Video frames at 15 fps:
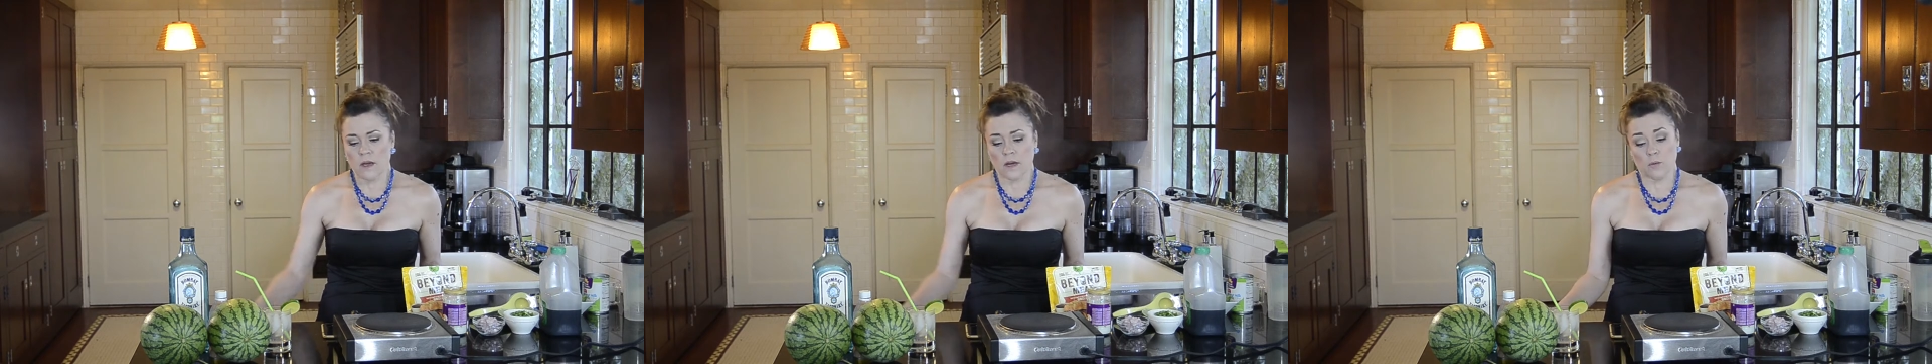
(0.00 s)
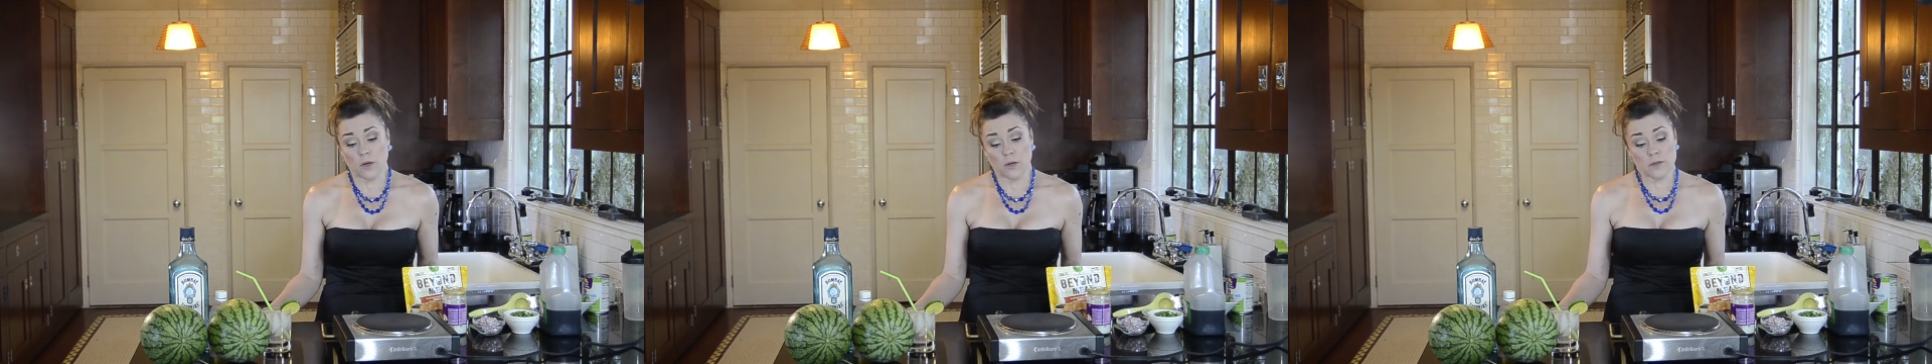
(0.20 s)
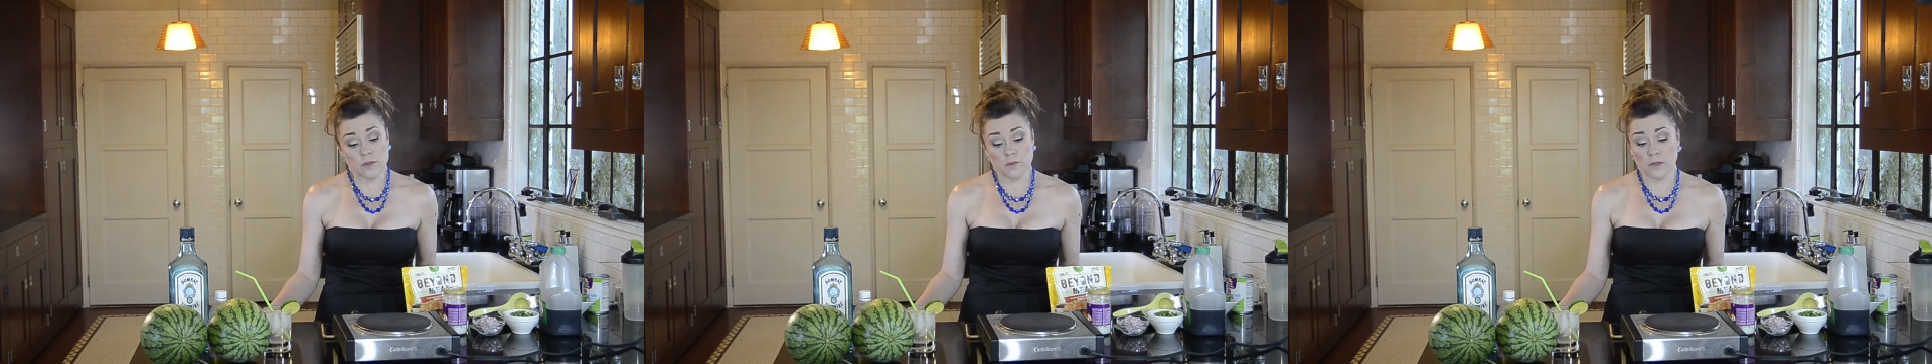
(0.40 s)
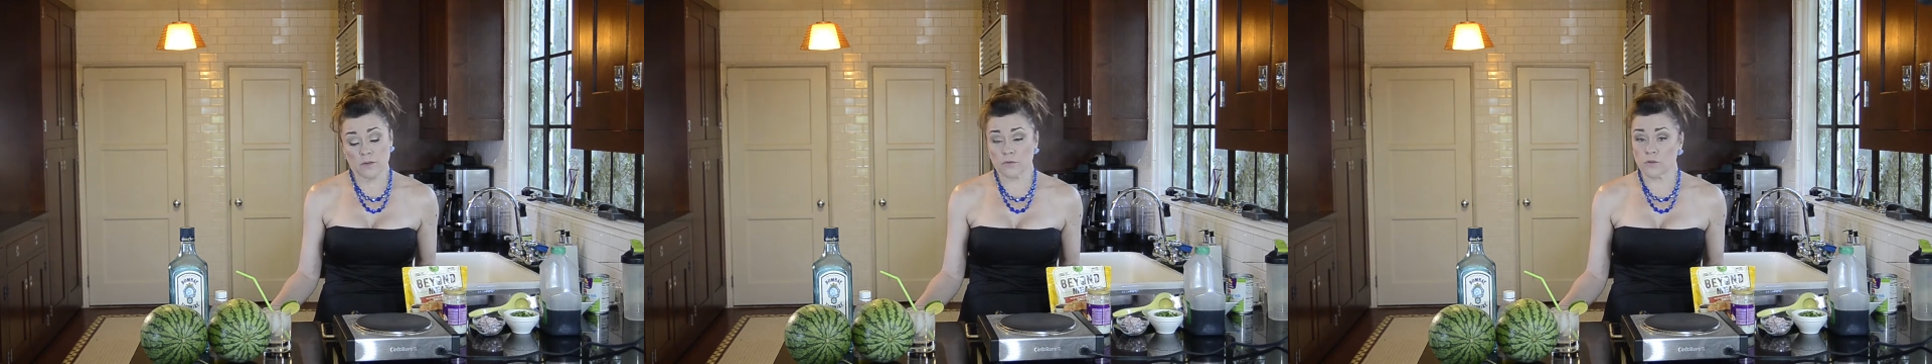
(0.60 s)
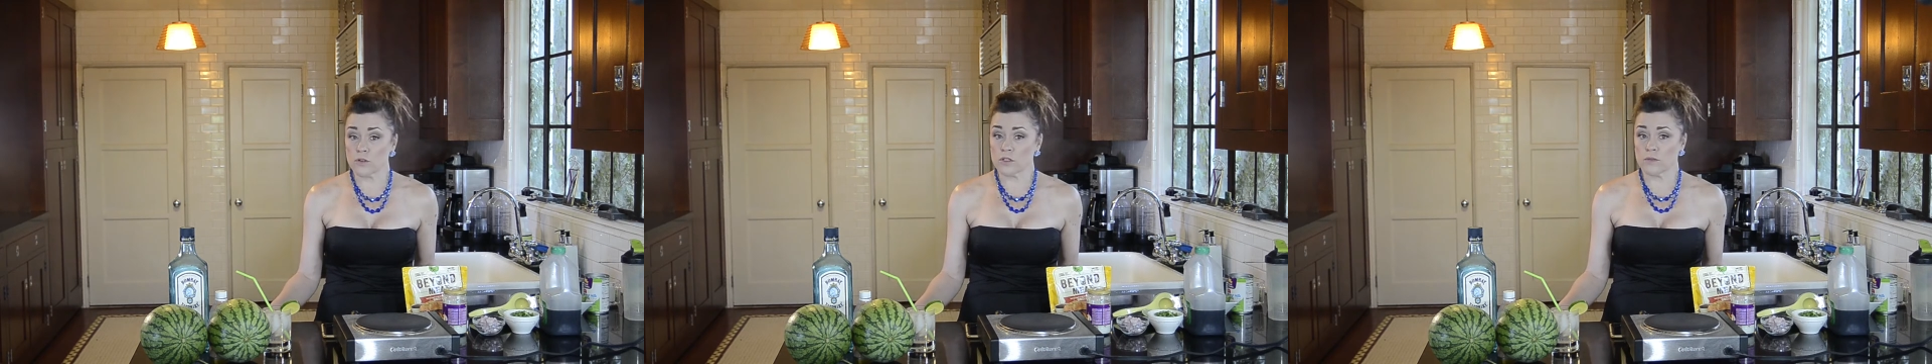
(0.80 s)
I want to explain,
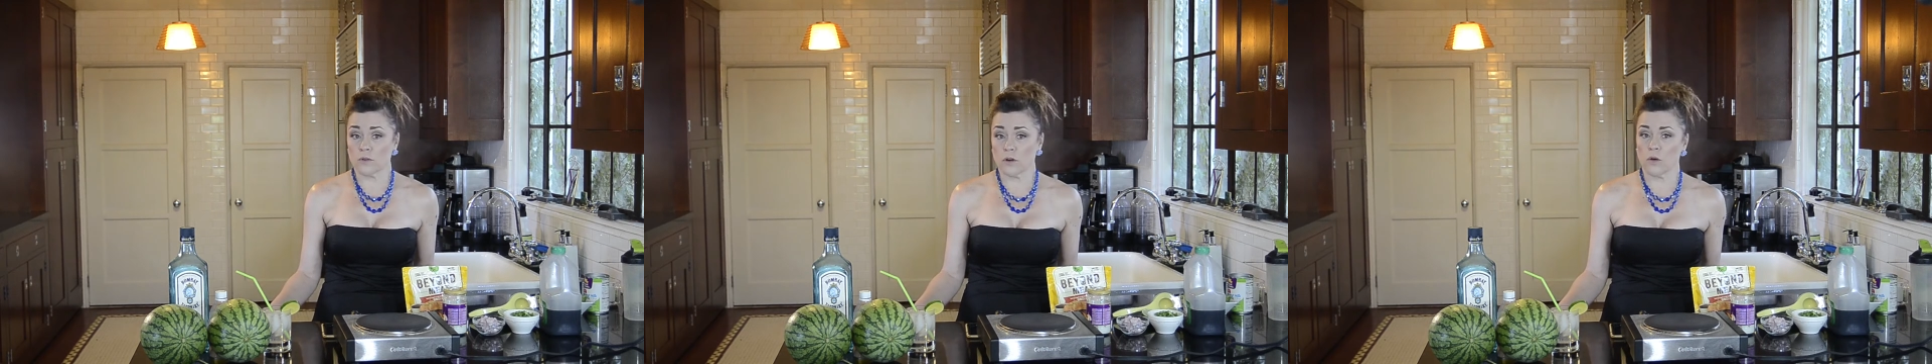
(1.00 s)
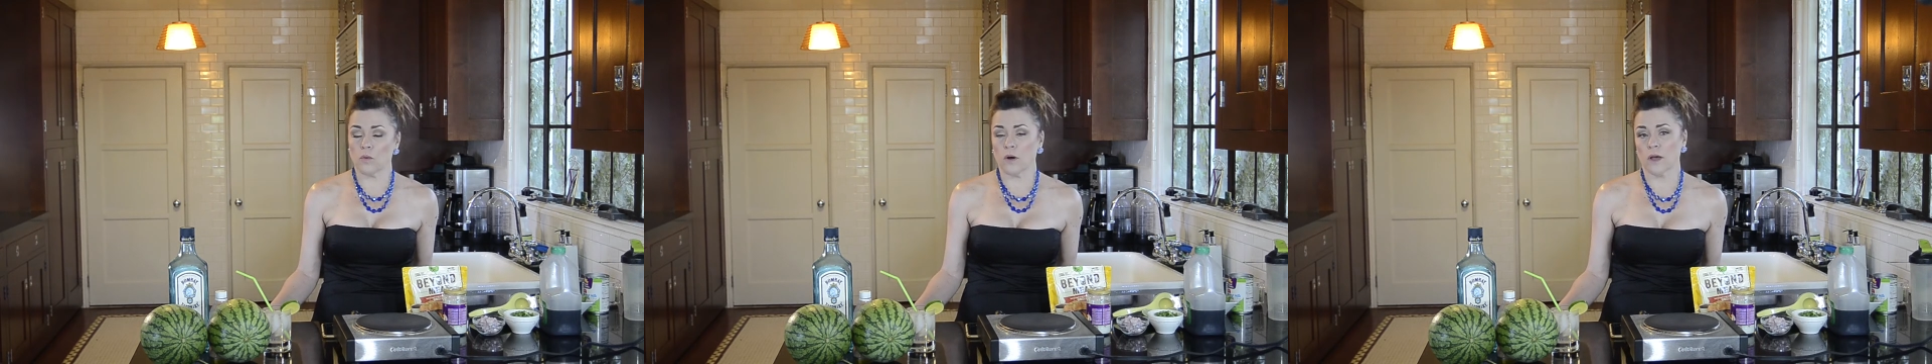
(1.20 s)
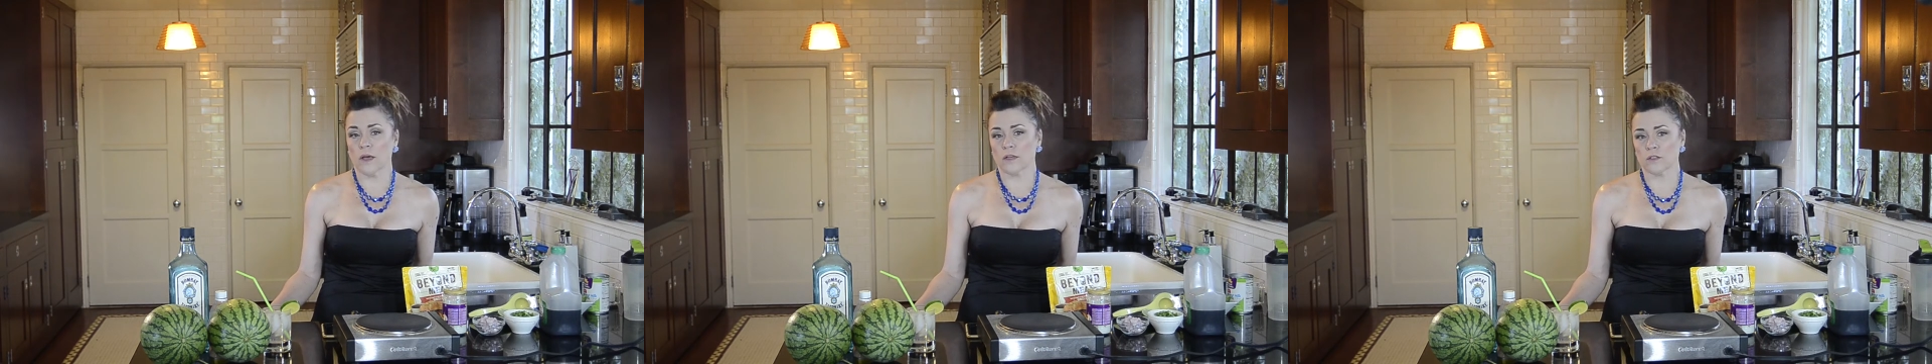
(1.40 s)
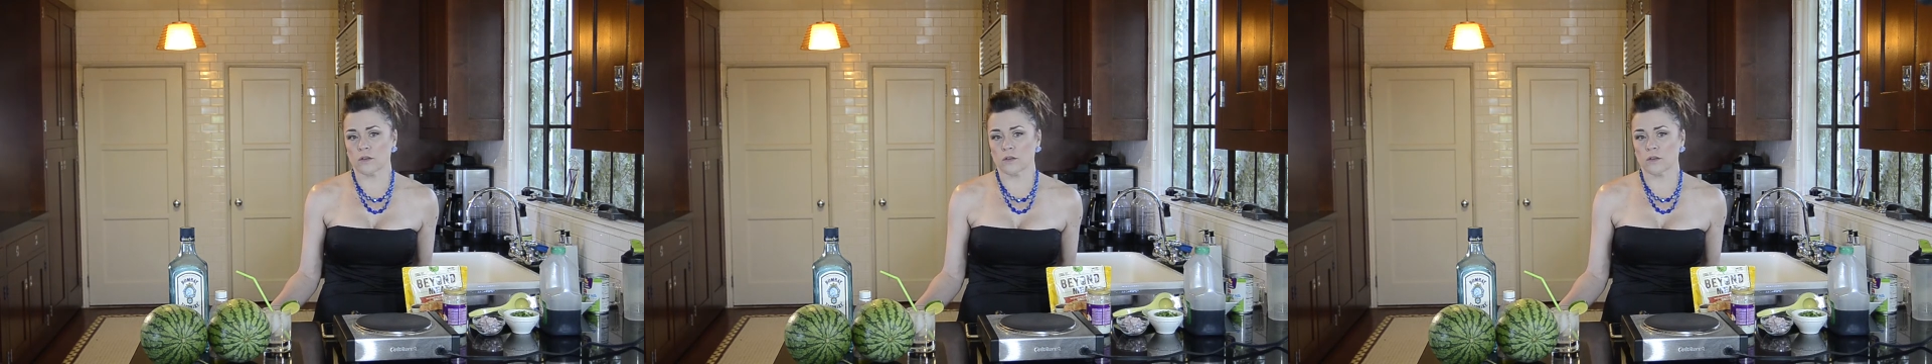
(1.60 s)
first of all, why I